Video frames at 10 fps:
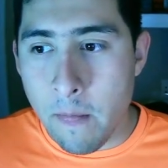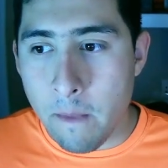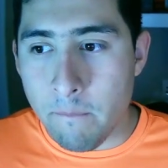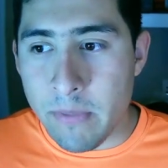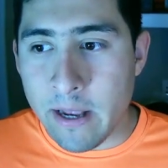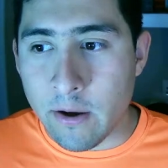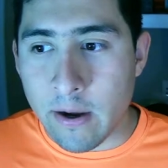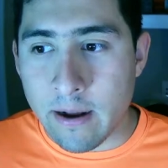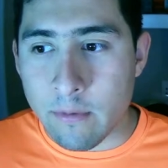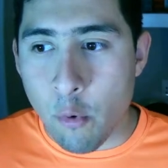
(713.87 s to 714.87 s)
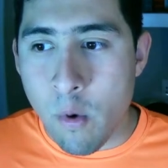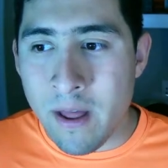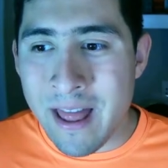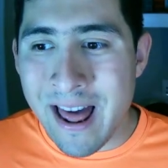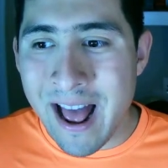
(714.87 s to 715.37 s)
the one
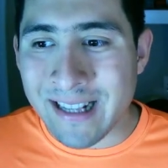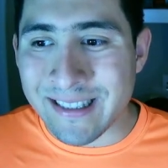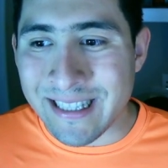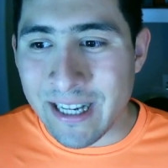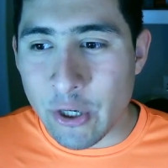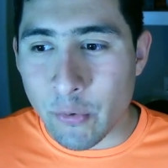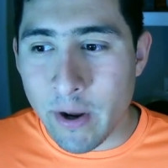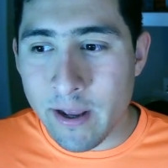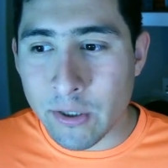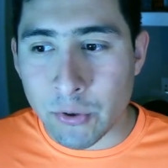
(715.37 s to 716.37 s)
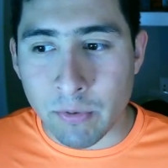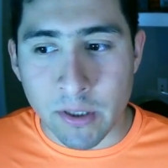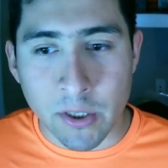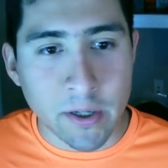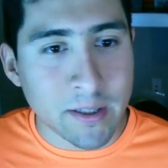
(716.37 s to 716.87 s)
that has the greatest
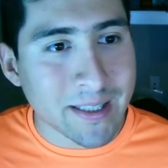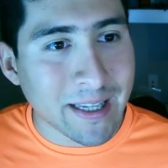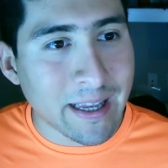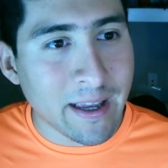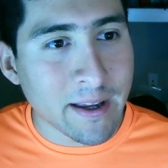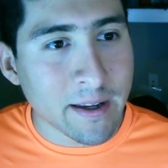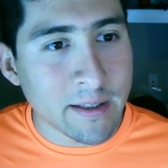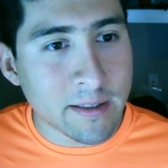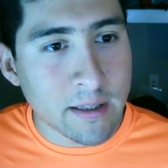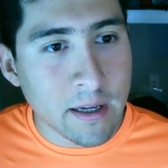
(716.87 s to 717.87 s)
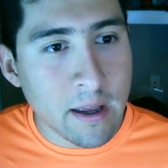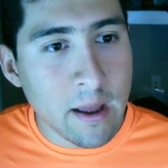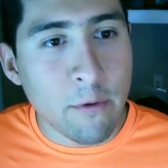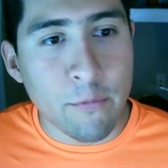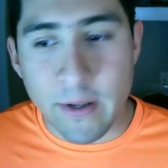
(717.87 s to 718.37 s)
returns is
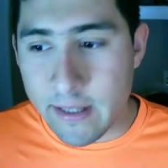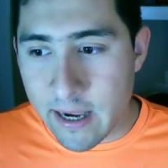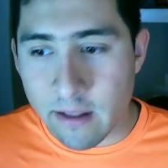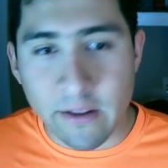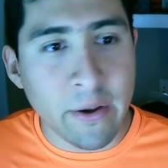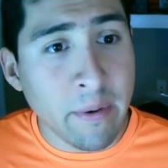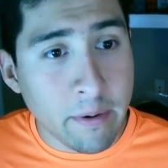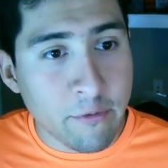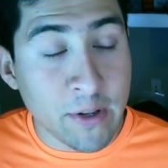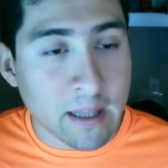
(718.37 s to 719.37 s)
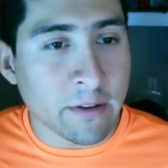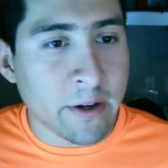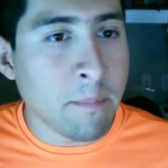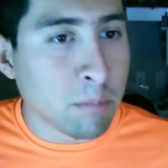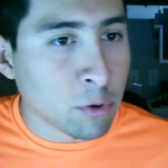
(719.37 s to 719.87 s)
Fidelity, Fidelity
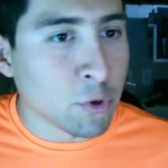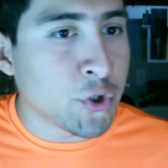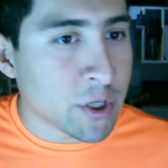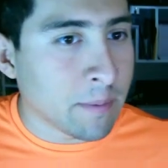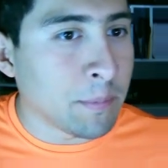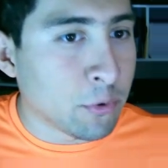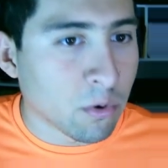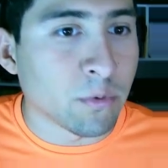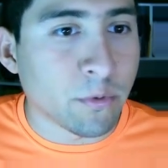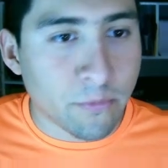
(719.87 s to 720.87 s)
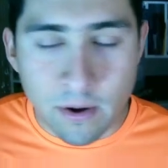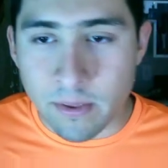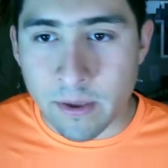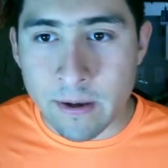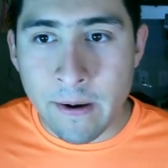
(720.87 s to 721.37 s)
Blue Chip Growth Fund.
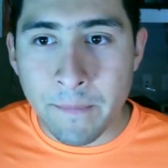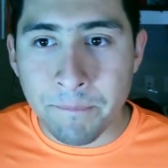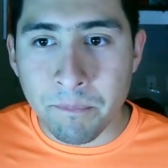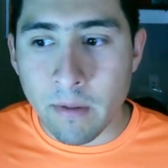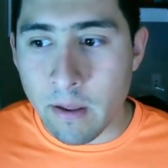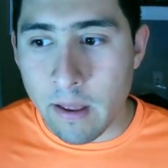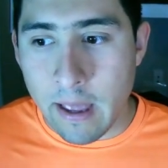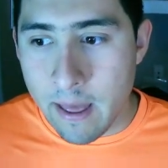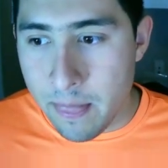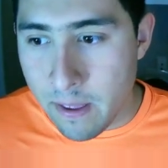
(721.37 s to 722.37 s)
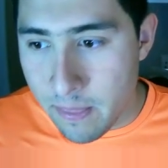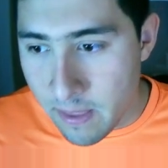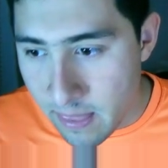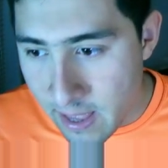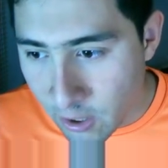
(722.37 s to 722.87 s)
And then the
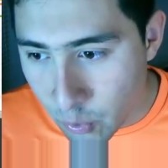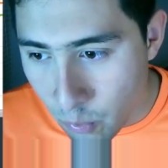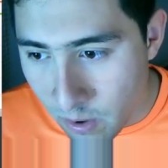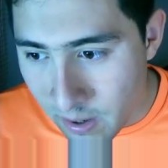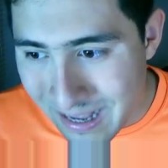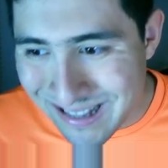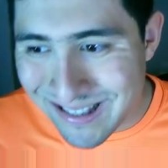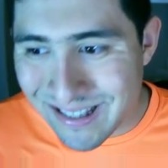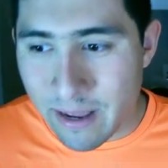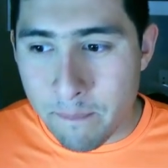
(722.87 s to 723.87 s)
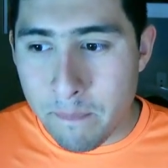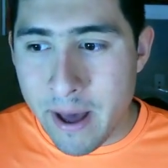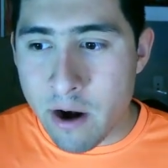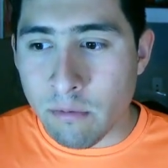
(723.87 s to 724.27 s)
next one, it's a battle